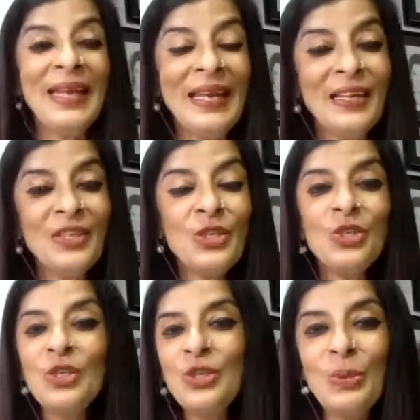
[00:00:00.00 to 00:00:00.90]
And in
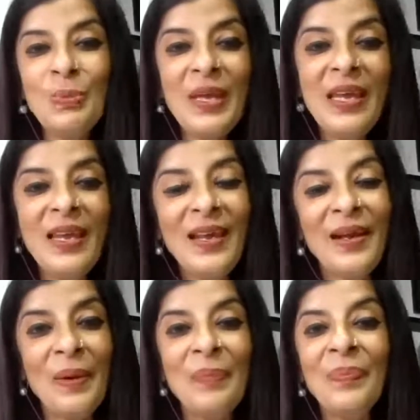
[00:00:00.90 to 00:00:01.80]
addition to being
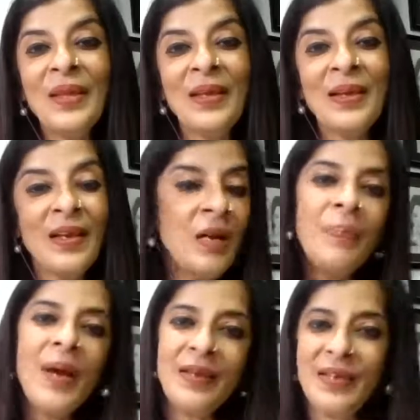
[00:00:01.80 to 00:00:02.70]
Colonel
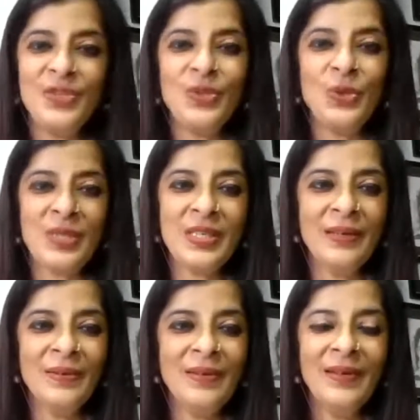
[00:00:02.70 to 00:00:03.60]
Panda's
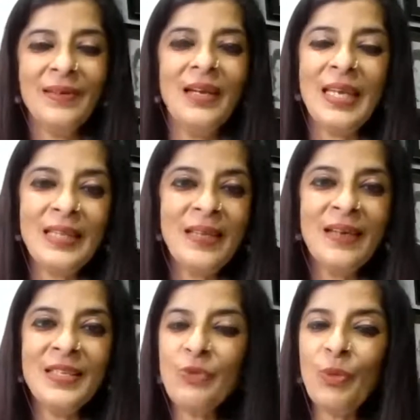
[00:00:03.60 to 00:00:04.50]
daughter, Anita
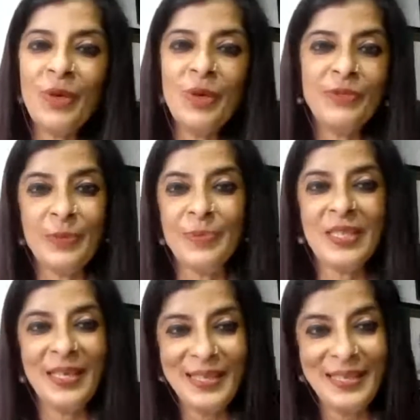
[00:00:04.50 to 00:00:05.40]
is a woman of substance.